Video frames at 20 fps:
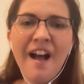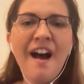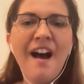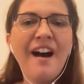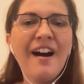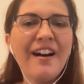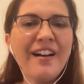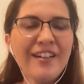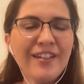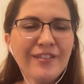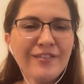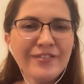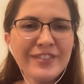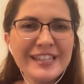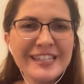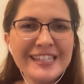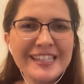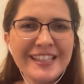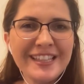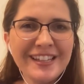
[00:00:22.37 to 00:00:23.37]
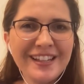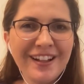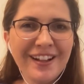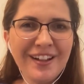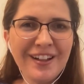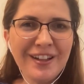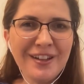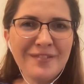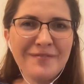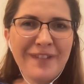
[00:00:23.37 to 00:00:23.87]
of the
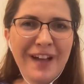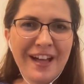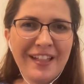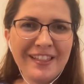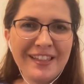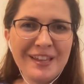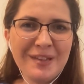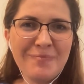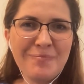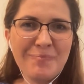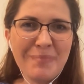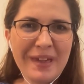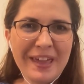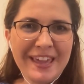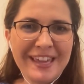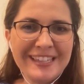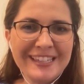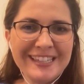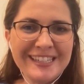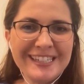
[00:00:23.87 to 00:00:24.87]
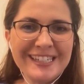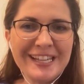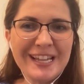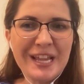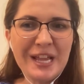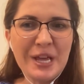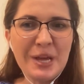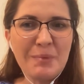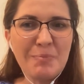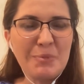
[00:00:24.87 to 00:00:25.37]
Silicon Valley based
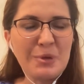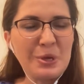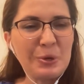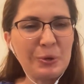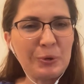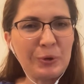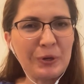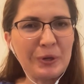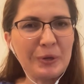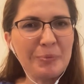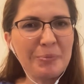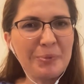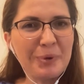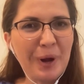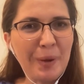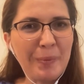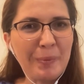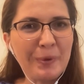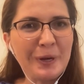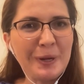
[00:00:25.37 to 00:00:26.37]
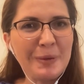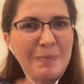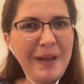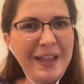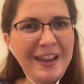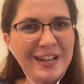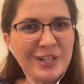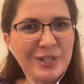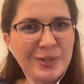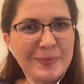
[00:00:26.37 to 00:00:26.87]
Pure Property
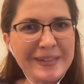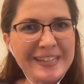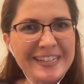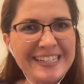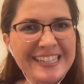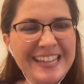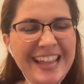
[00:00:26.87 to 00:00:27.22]
Management.